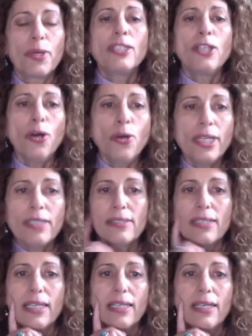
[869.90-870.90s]
are
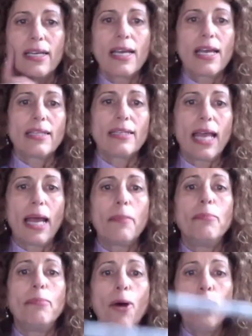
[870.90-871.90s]
noticing that
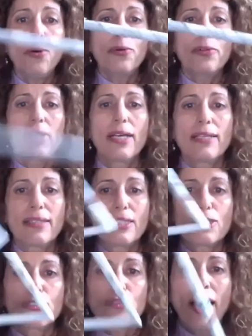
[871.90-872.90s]
both the
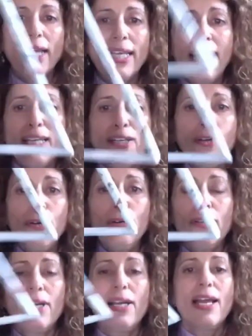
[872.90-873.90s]

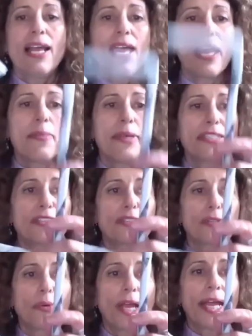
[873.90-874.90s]
triangle and the
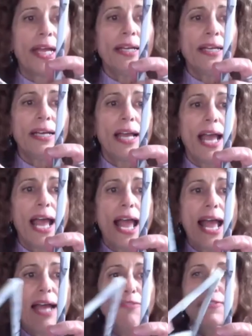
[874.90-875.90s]
square
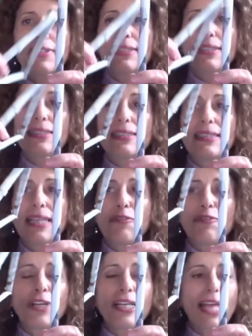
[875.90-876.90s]
have
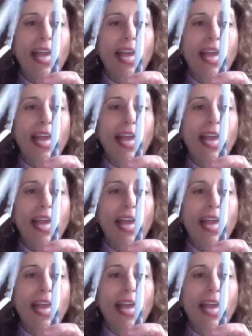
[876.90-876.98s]
different